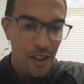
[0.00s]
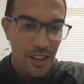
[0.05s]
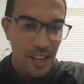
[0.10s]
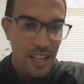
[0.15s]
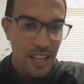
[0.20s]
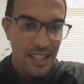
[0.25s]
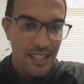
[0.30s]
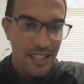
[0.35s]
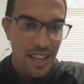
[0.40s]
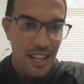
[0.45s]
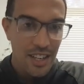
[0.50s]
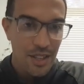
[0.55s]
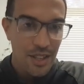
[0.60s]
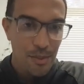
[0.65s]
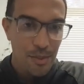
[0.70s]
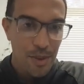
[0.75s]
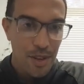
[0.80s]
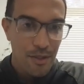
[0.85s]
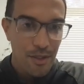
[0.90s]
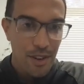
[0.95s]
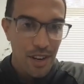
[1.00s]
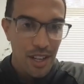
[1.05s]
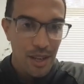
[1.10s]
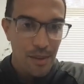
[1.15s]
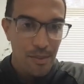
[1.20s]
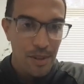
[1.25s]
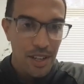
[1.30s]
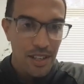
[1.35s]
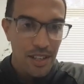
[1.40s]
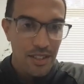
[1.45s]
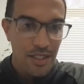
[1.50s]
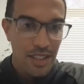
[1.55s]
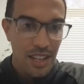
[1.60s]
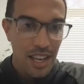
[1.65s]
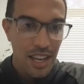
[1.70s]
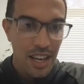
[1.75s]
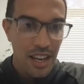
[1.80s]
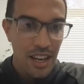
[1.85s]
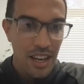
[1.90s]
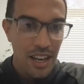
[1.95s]
organization we're really pleased to
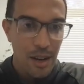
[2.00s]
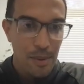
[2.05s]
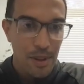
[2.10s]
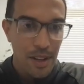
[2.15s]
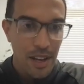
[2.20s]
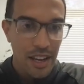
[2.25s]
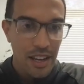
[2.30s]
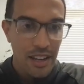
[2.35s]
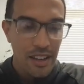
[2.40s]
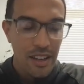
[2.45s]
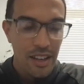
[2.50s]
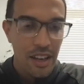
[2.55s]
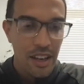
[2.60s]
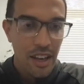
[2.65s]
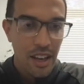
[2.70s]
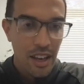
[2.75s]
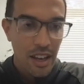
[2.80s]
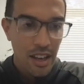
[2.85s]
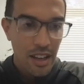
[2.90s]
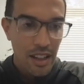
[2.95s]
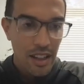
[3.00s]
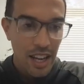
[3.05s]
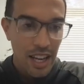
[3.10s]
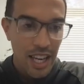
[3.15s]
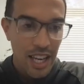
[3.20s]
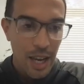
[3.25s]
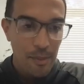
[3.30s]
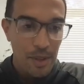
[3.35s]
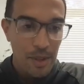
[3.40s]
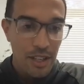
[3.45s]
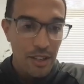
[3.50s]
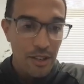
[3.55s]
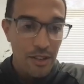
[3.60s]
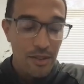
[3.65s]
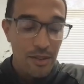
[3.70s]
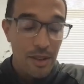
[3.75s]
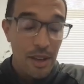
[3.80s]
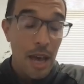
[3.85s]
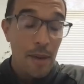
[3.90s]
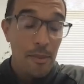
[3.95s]
get a player like Emily
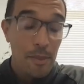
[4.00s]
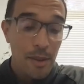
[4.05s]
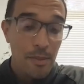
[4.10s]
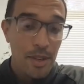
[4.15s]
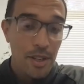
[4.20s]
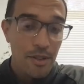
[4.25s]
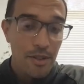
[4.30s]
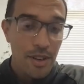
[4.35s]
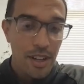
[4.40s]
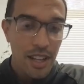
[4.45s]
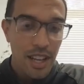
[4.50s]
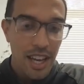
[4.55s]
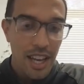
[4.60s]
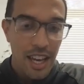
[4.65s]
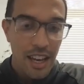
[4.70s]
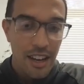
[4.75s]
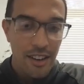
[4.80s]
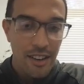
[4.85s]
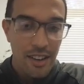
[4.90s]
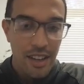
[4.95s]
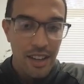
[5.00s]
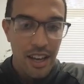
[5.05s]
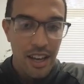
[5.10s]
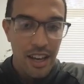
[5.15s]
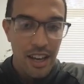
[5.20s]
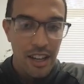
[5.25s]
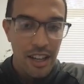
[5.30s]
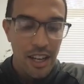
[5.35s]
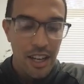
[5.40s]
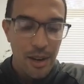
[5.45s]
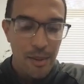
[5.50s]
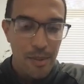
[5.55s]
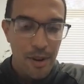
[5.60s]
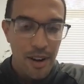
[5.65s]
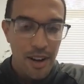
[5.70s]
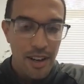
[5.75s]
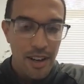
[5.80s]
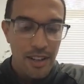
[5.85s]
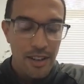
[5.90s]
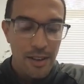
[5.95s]
Emily Madril here at uh, Orlando
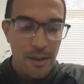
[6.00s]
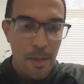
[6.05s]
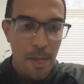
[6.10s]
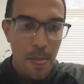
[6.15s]
Pride